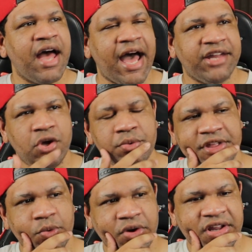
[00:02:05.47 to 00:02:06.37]
I don't
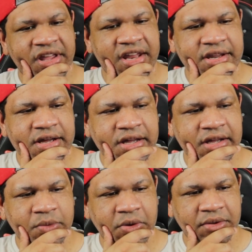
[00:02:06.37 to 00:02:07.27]
think we're gonna get,
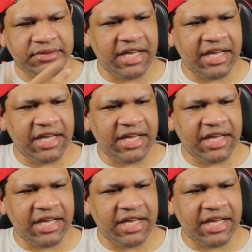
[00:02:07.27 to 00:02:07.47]
well,